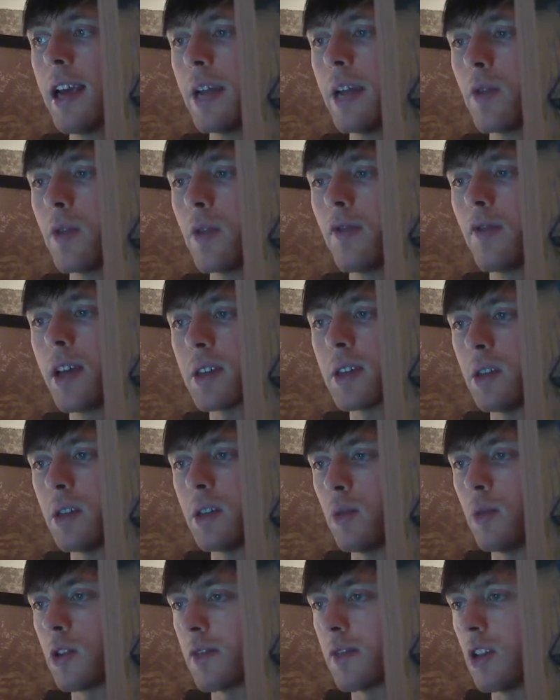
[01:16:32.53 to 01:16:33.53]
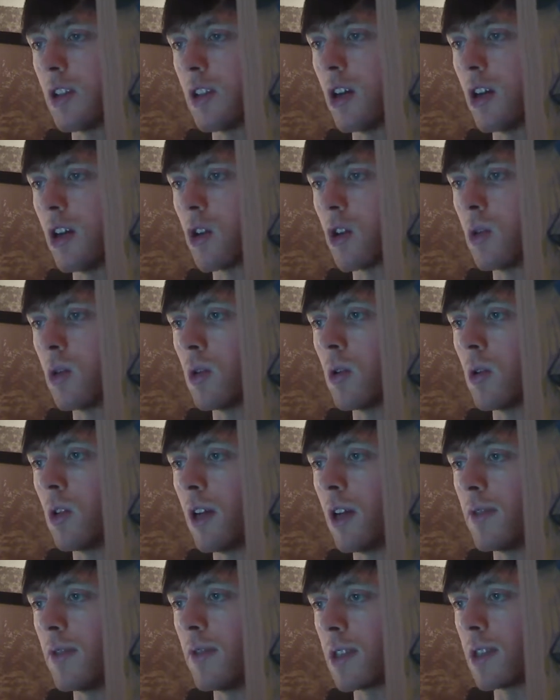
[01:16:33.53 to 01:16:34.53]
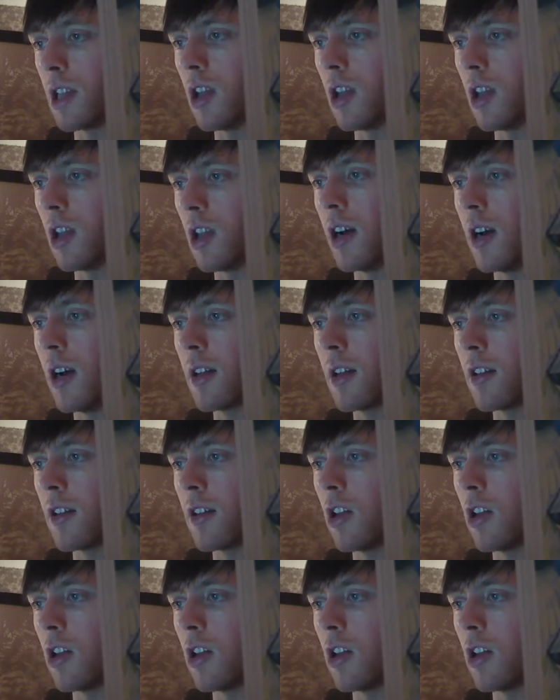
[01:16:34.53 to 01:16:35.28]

and reflects the Book of the Law, quote, love is the law